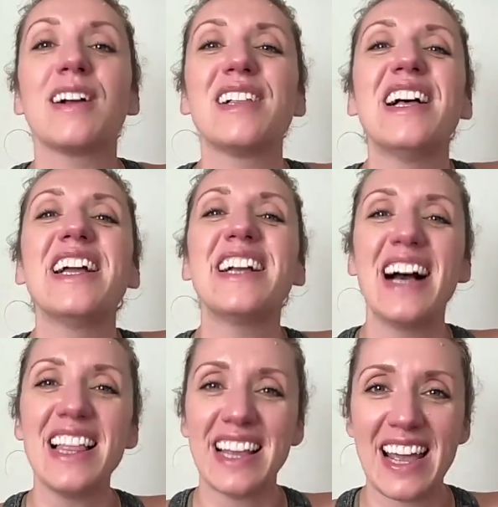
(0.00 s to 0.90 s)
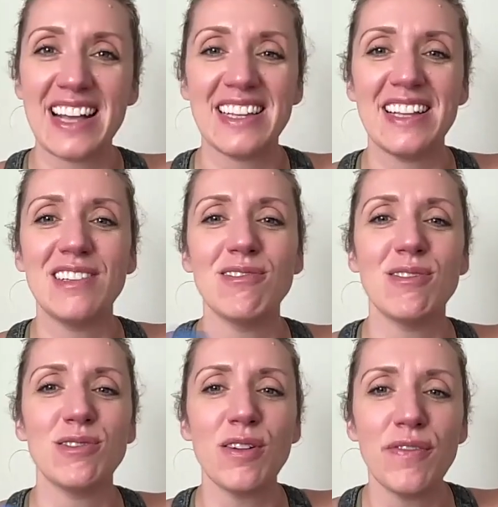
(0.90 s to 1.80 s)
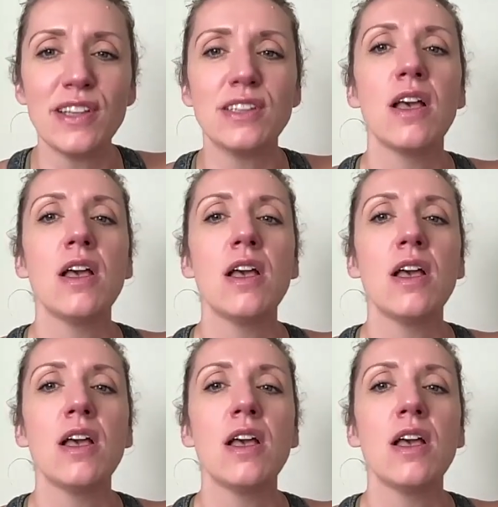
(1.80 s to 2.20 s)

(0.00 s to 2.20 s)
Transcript: Glycolic acid. So no sulfates,